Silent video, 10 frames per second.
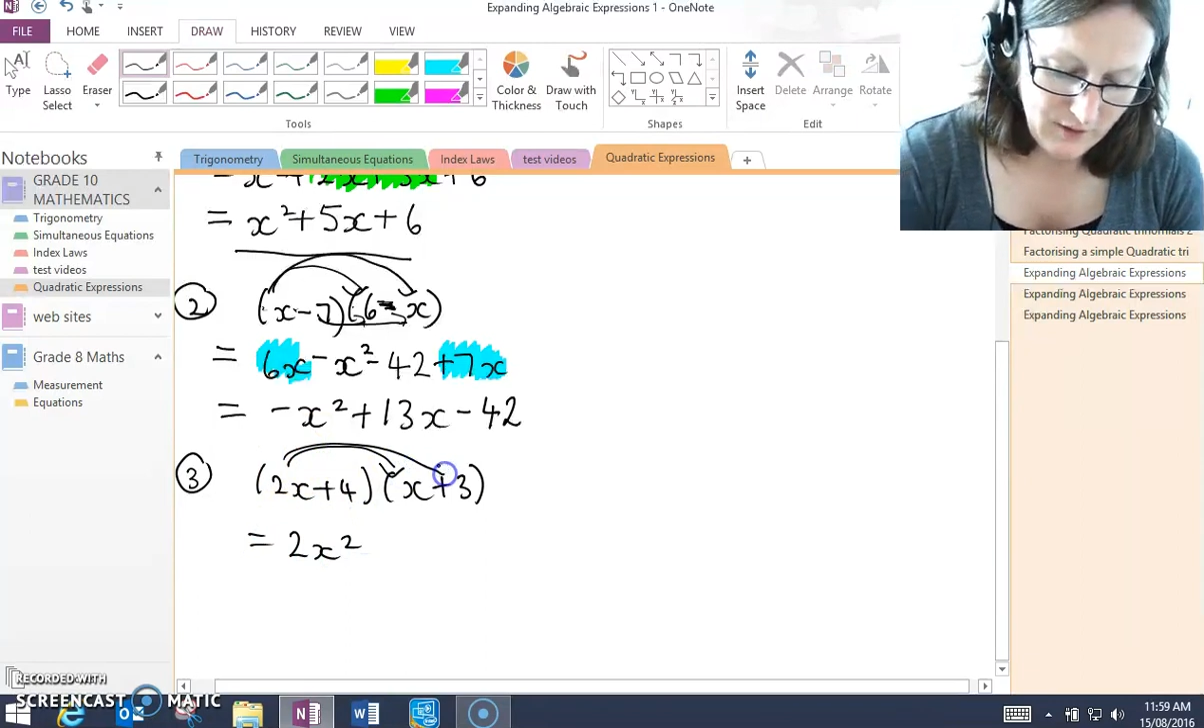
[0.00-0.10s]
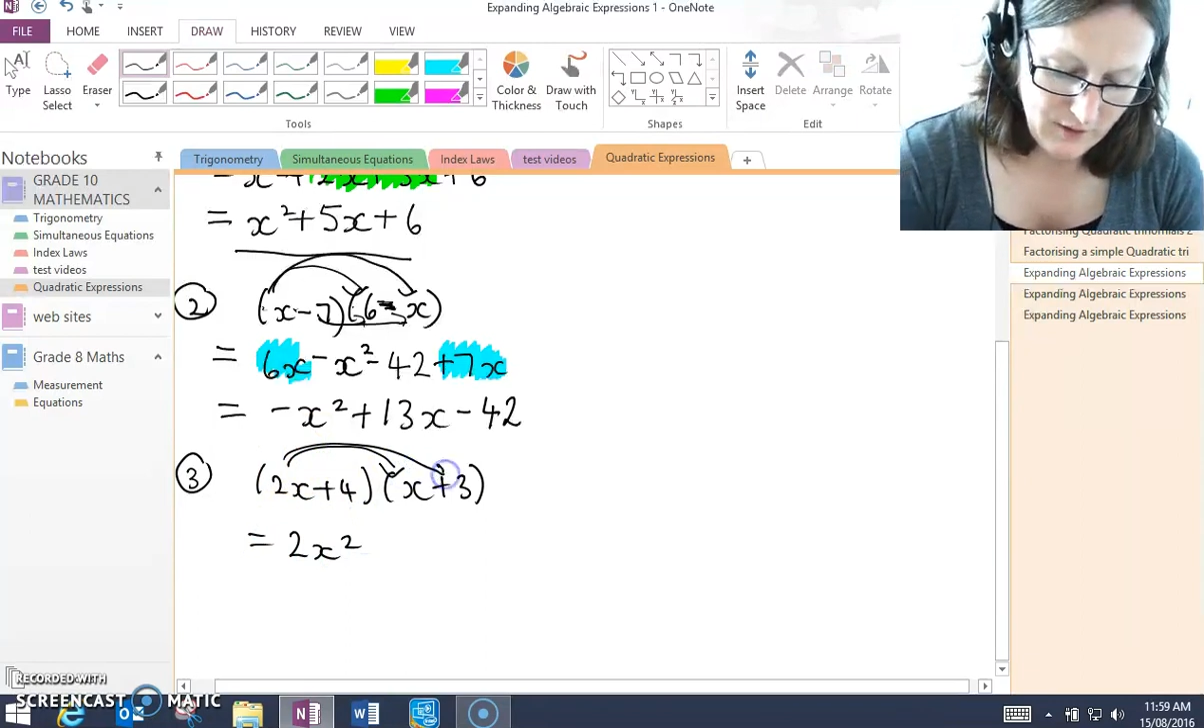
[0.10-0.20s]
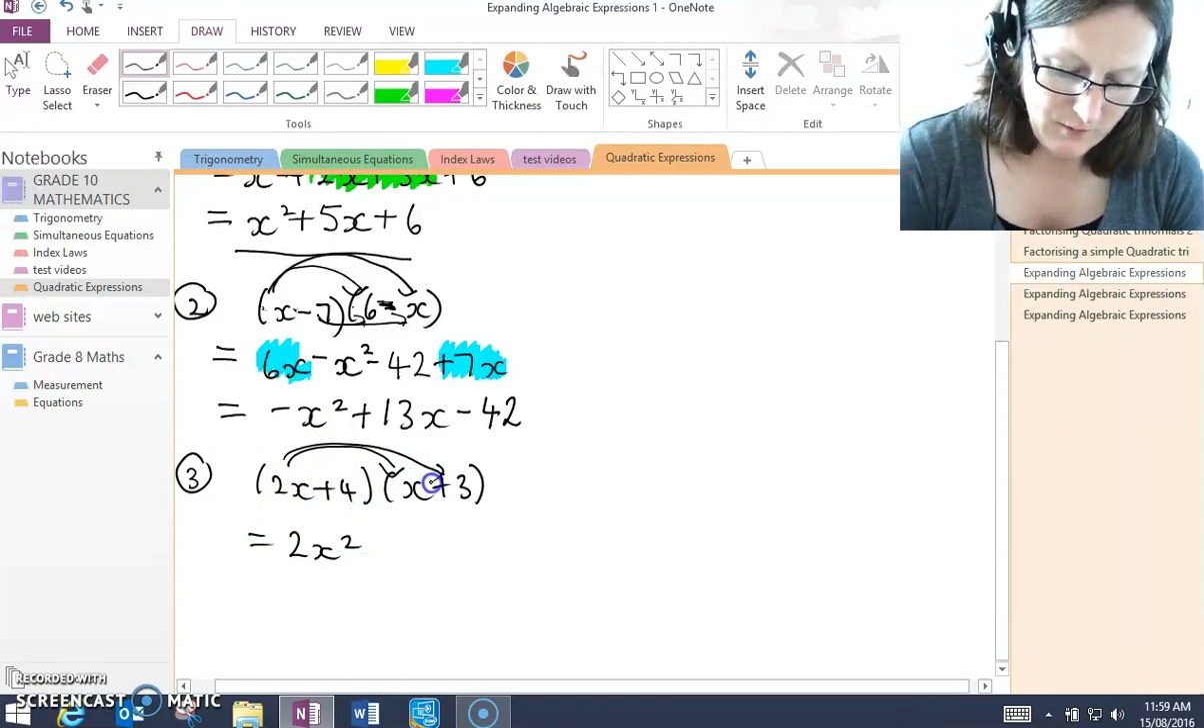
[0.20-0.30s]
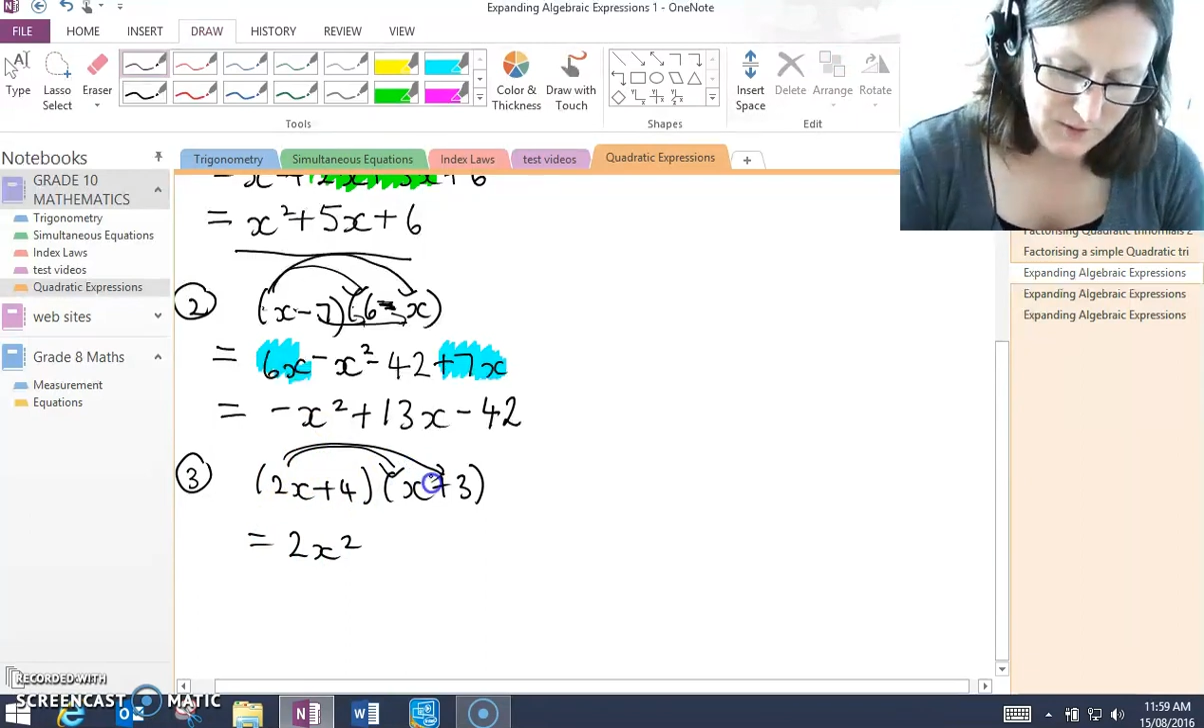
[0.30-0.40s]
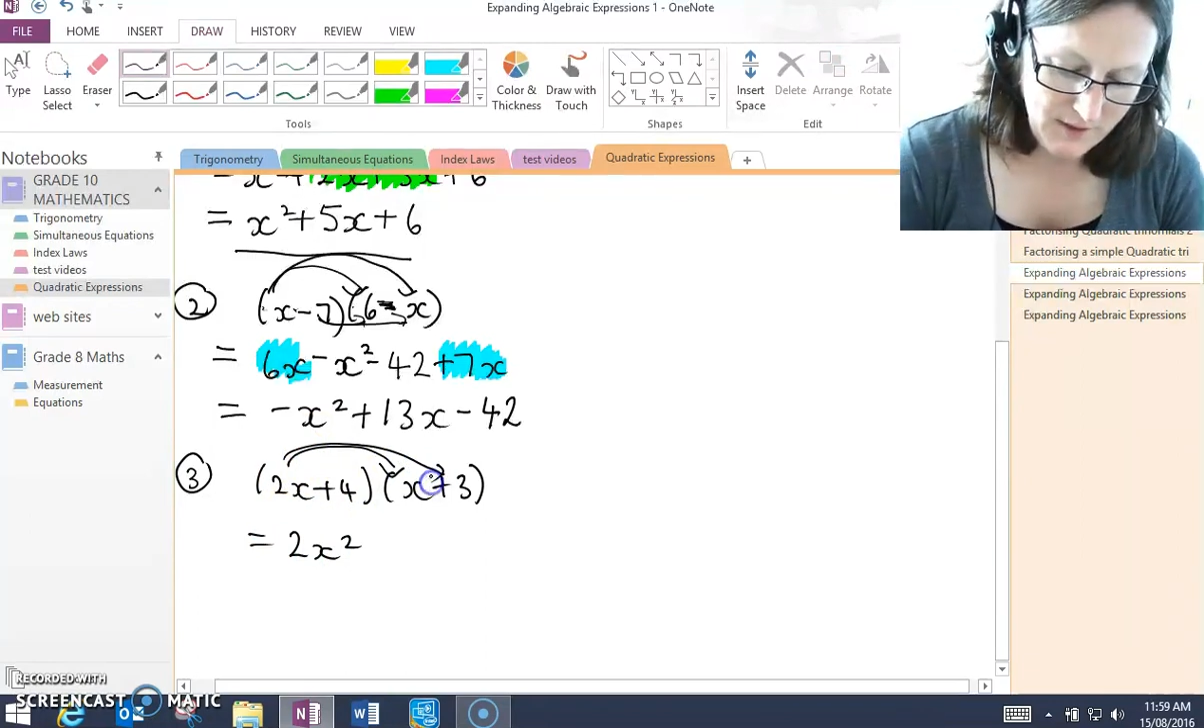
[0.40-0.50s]

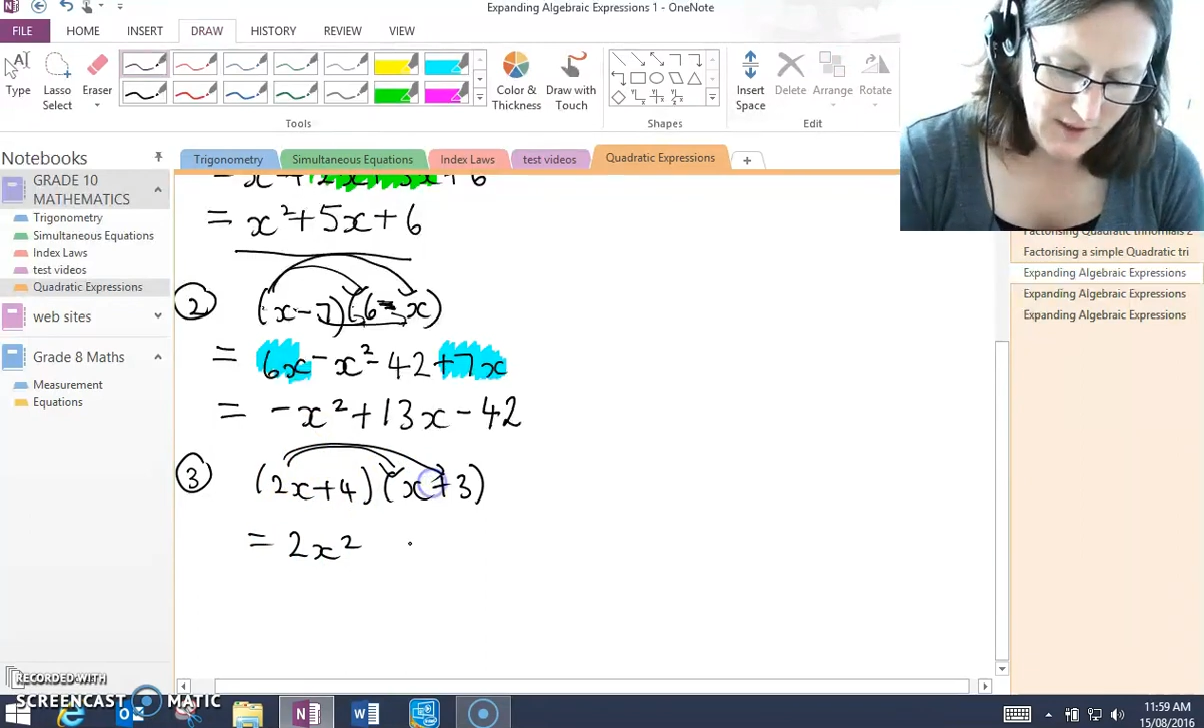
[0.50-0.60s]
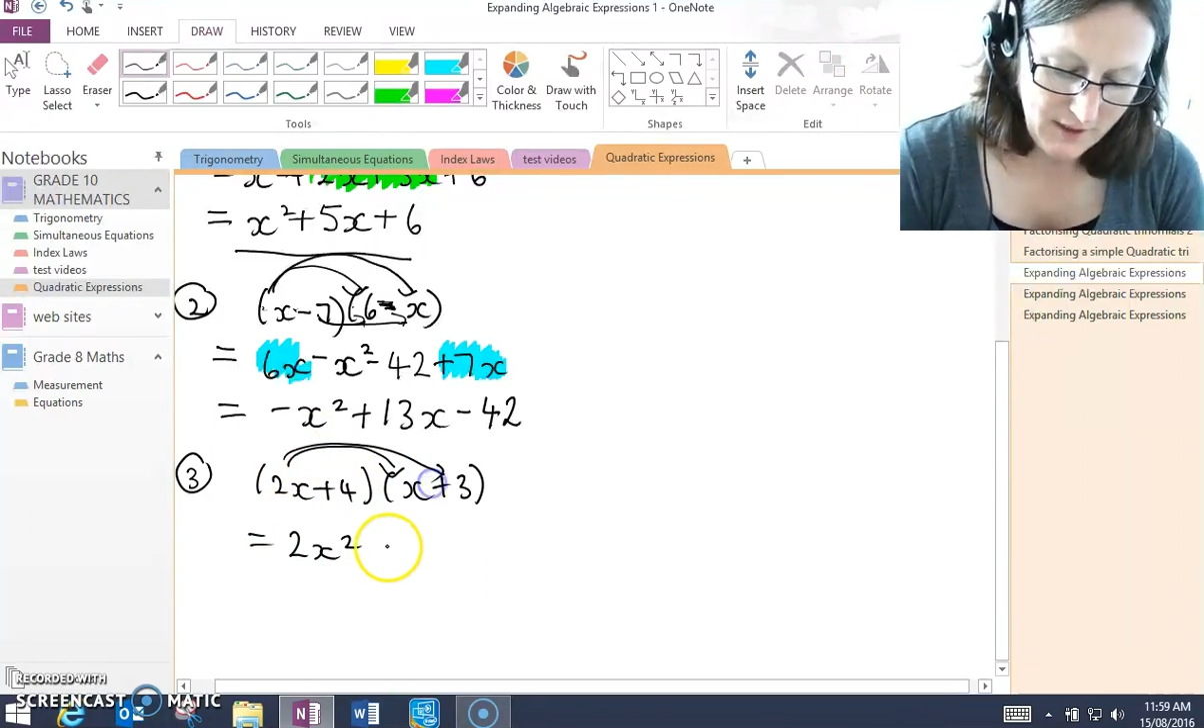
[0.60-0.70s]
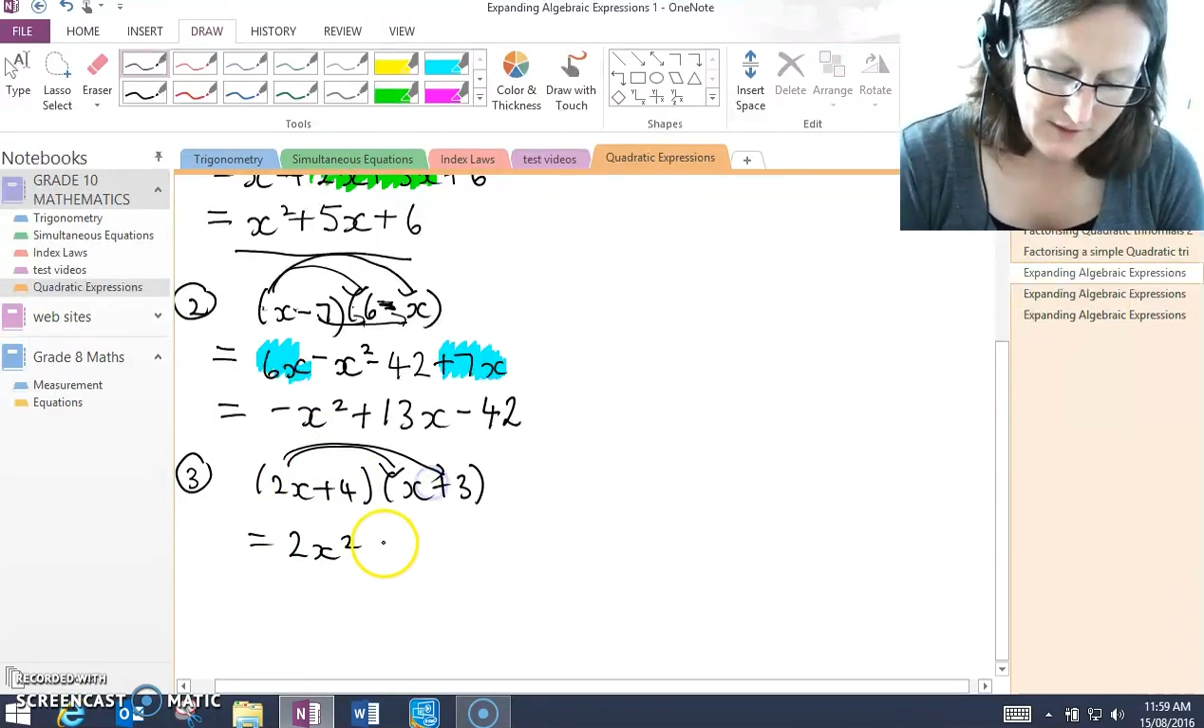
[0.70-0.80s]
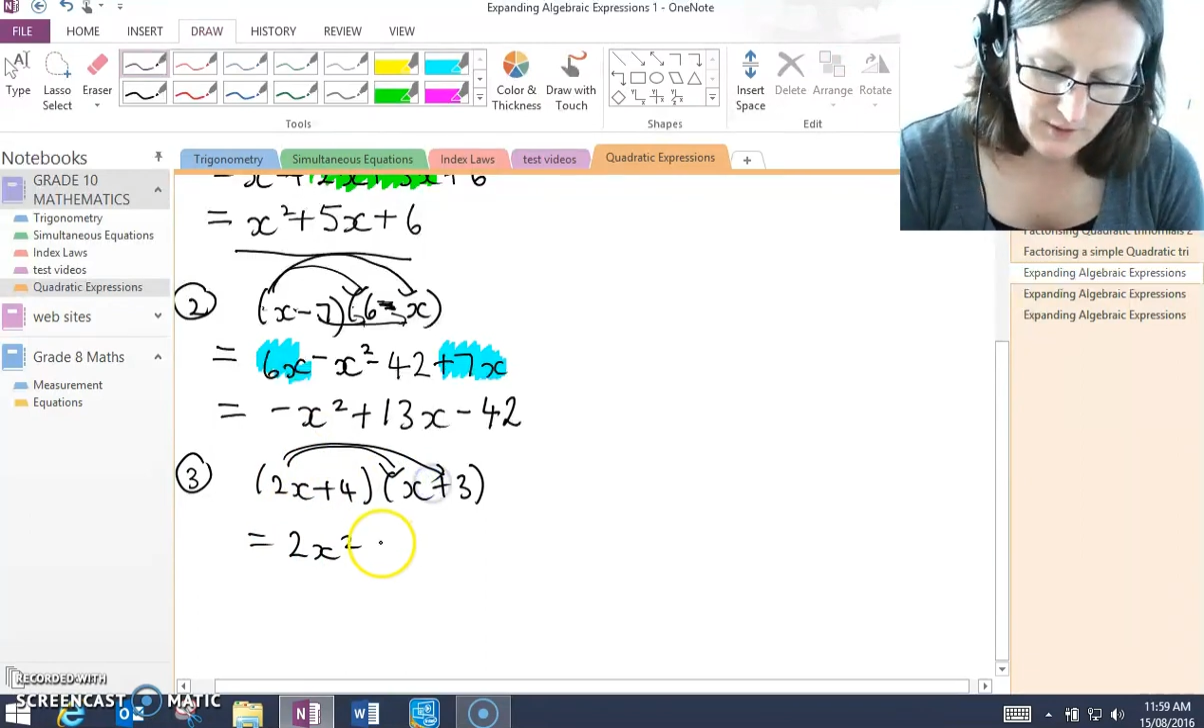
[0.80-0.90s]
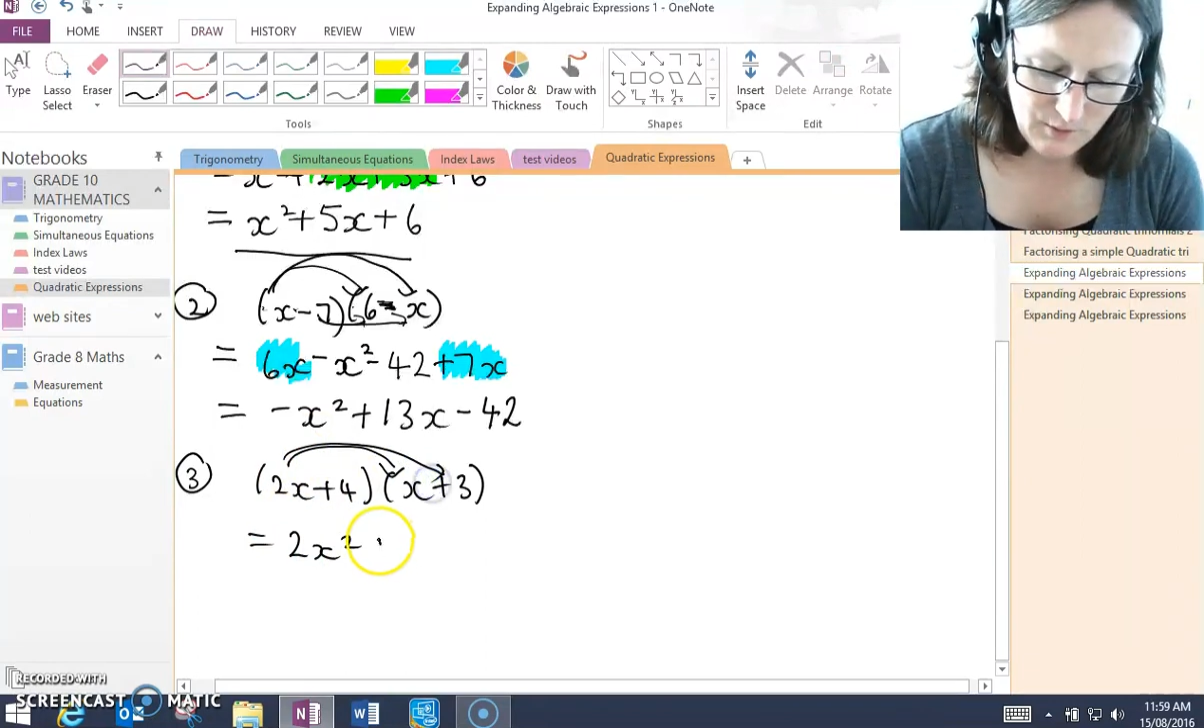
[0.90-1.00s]
times
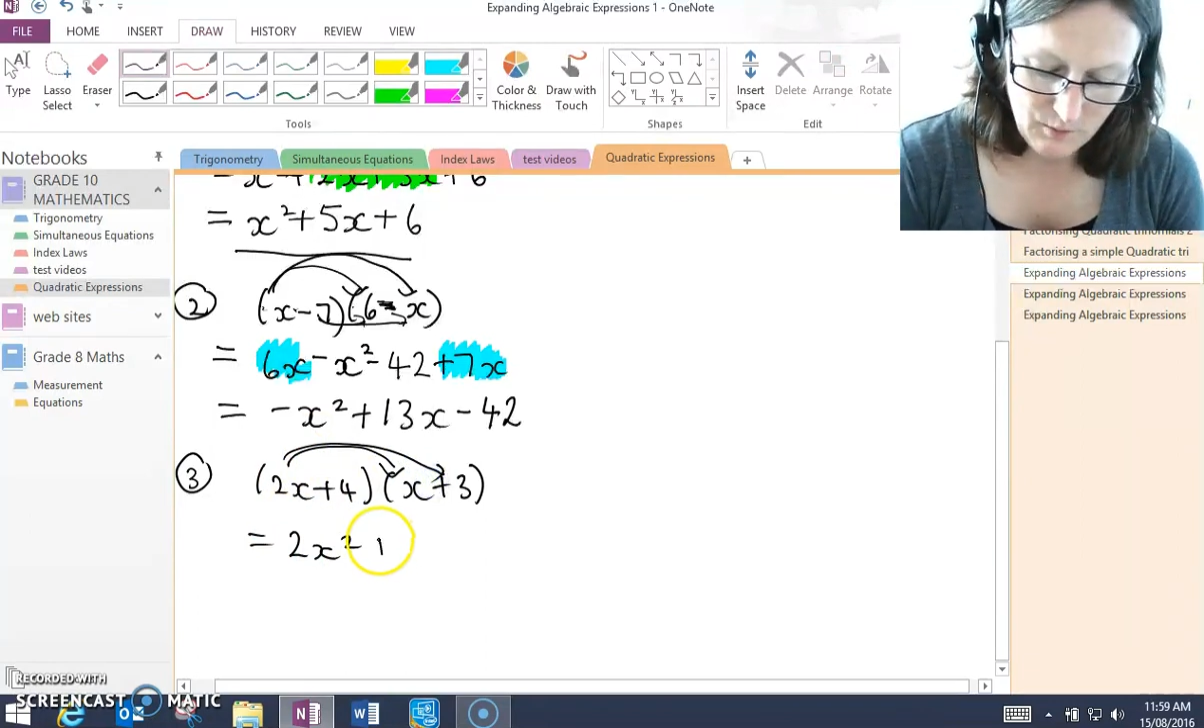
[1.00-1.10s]
6,